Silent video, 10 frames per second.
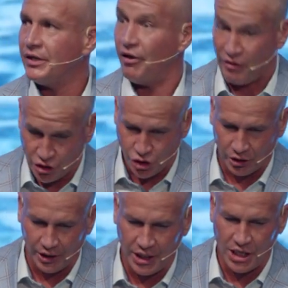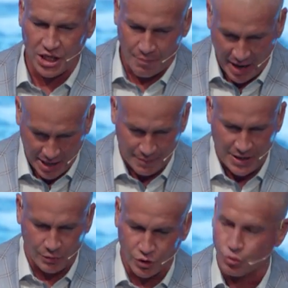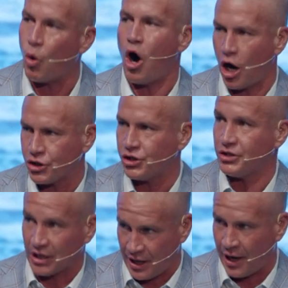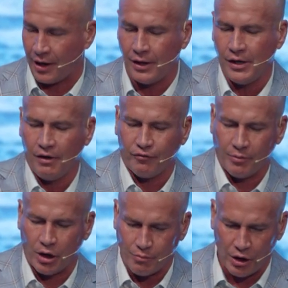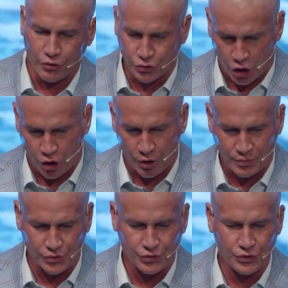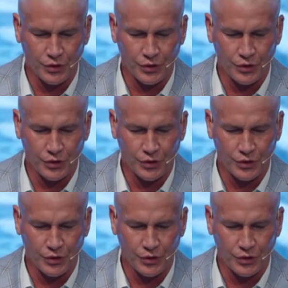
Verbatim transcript: Eventually, the baby was washed, Tanetta, from her mother's arms.